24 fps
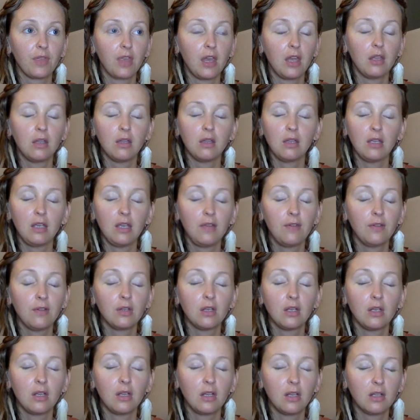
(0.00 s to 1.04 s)
and even
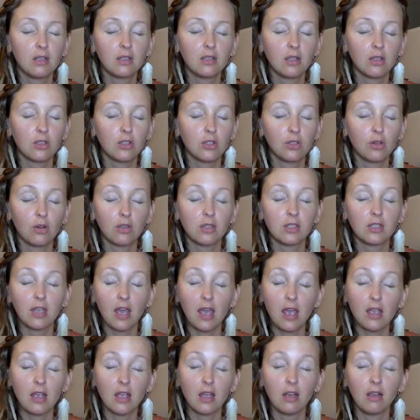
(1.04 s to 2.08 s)
in innocence not
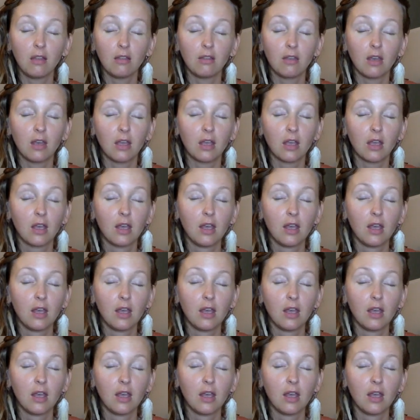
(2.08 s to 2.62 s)
saying anything,